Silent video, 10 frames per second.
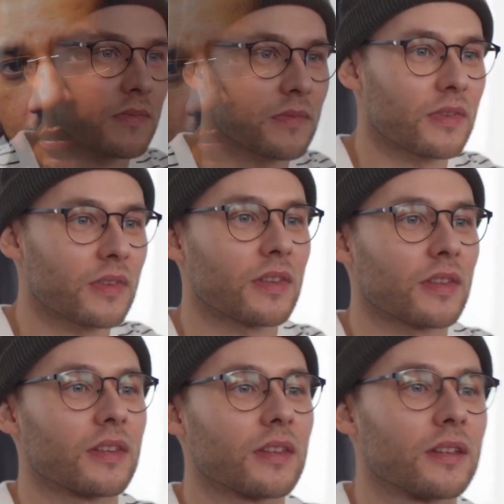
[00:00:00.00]
We
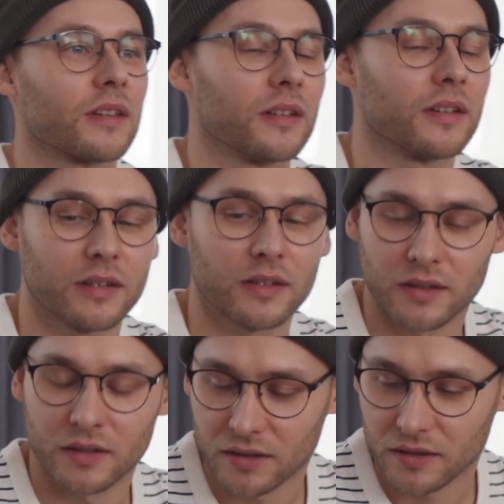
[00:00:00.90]
generally assume
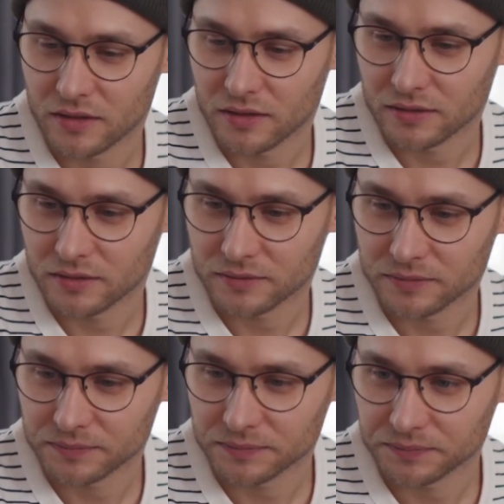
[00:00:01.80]
things that yes,
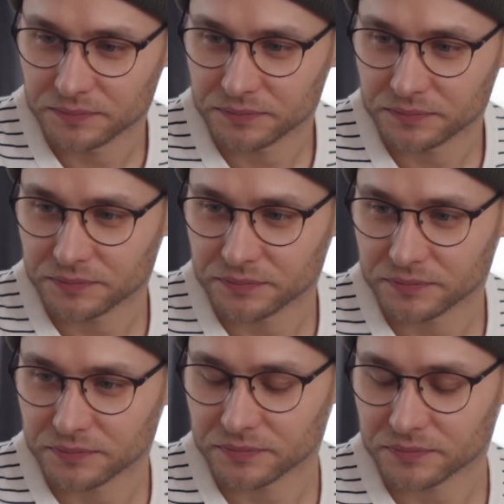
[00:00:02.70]
I've
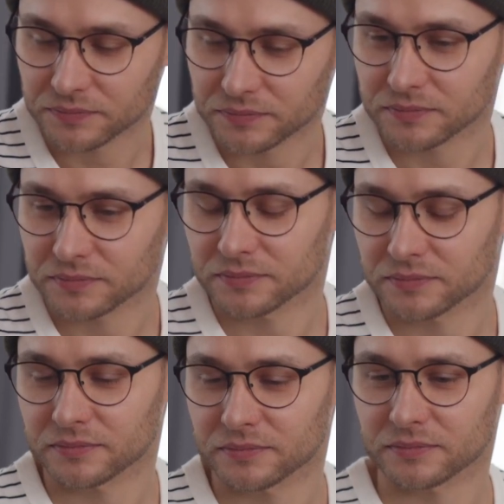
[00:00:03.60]
understood because I've
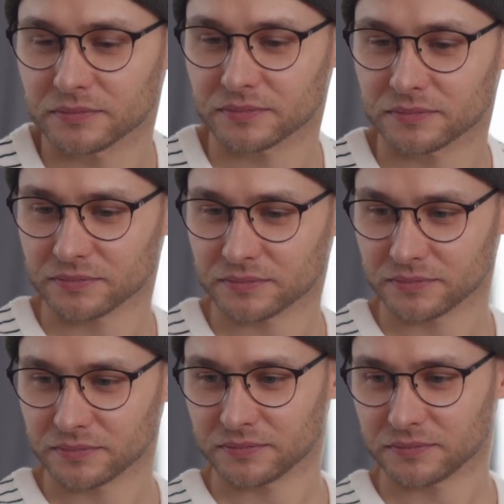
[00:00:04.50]
listened, I've learned,
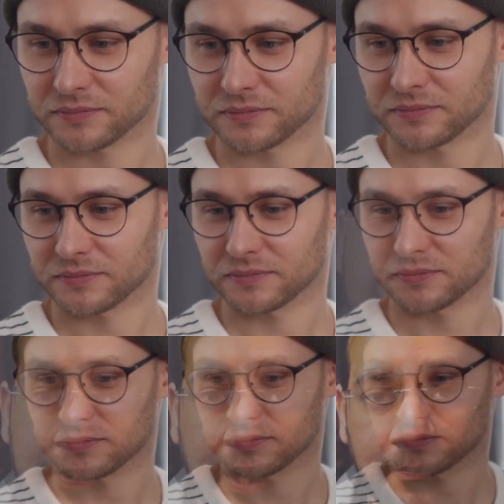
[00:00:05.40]
but in the
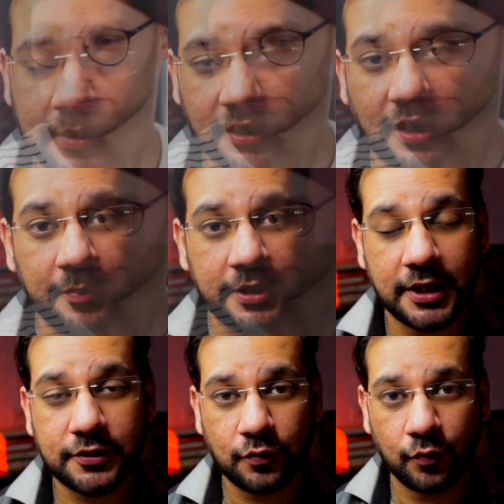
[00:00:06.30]
coming time, in the coming
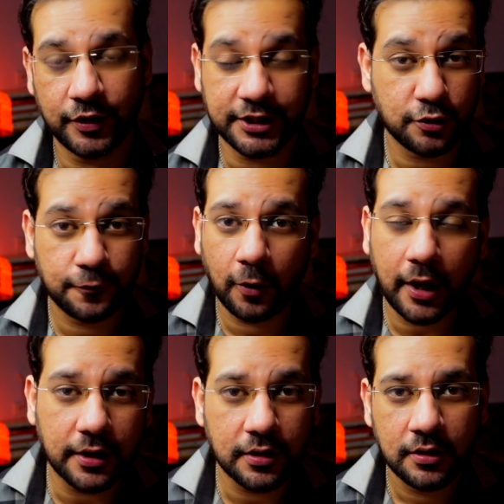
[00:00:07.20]
days, we tend to
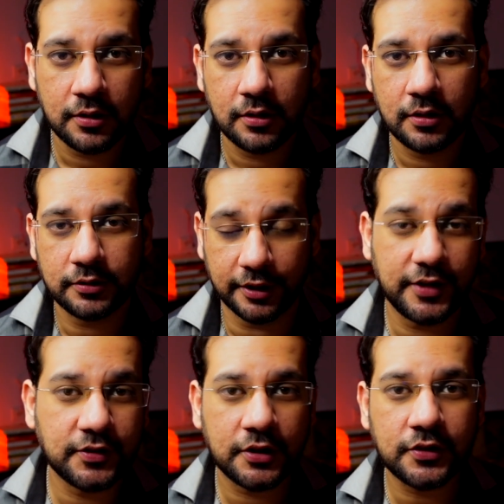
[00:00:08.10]
forget. The
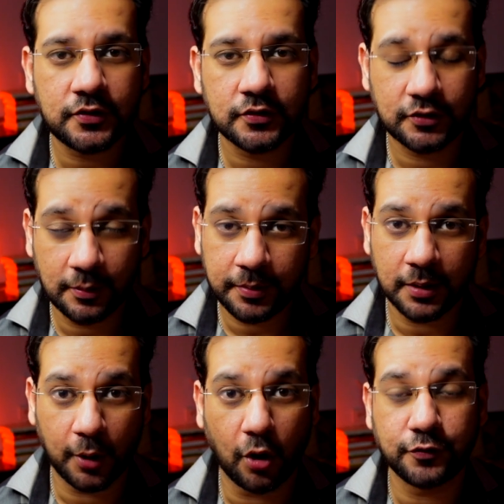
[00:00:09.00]
reason is simple,
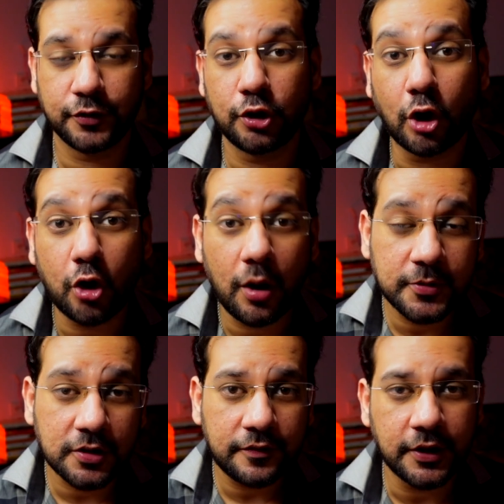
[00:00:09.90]
because we are not
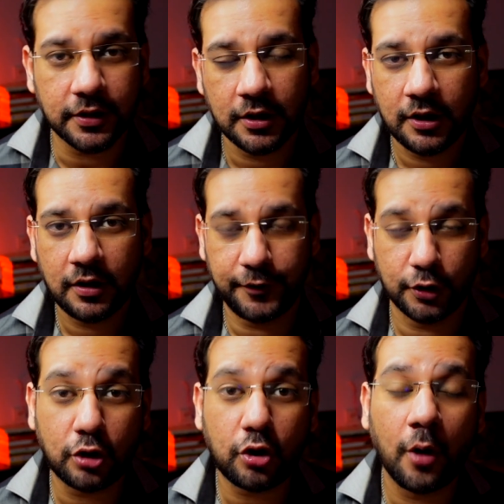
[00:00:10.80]
observant. We are
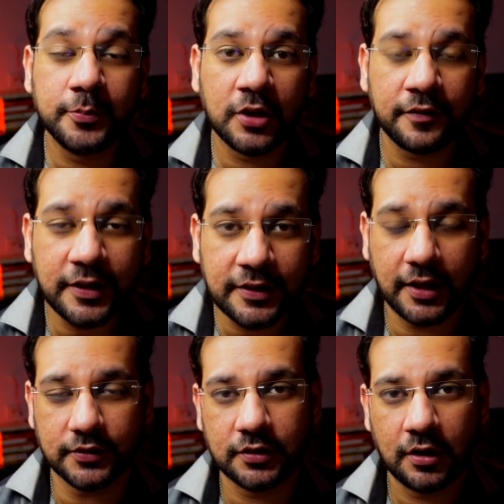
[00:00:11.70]
not observing
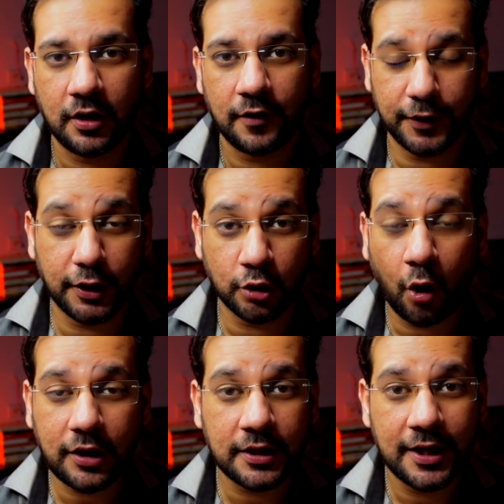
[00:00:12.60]
things. We are
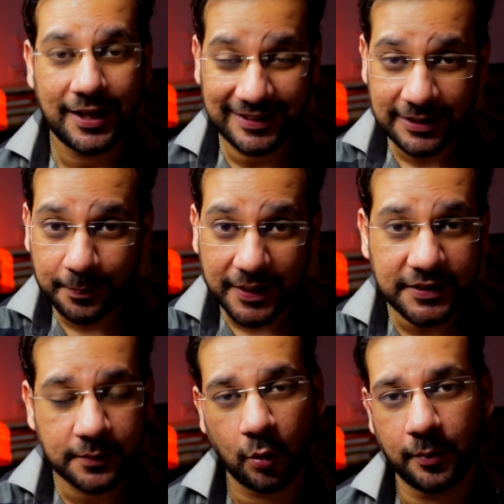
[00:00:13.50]
not in the
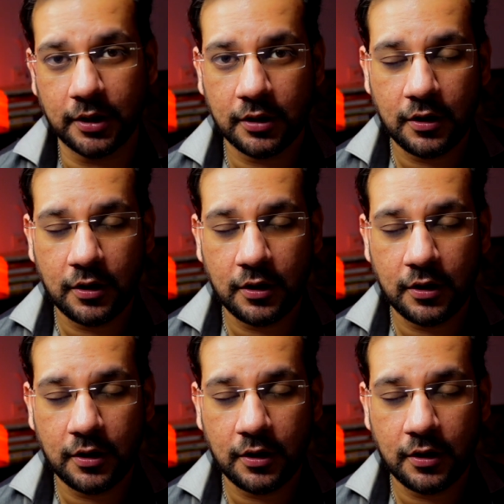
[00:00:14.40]
present moment.